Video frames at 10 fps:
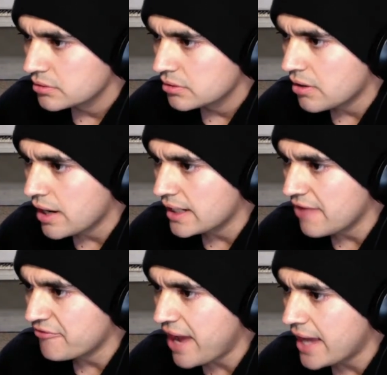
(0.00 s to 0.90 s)
All right,
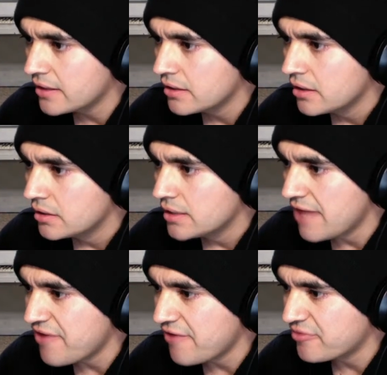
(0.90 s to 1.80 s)
left
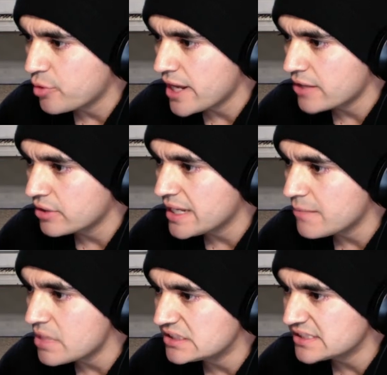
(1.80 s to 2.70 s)
hand from Moreno, and he
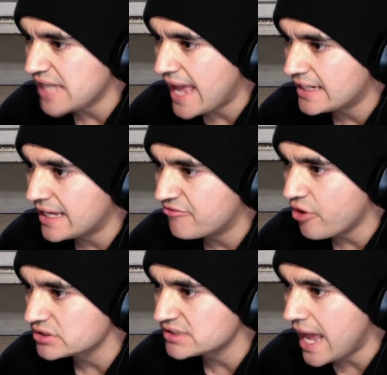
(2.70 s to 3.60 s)
misses a head kick,
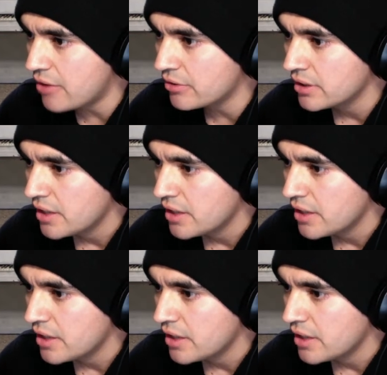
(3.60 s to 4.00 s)
falls down,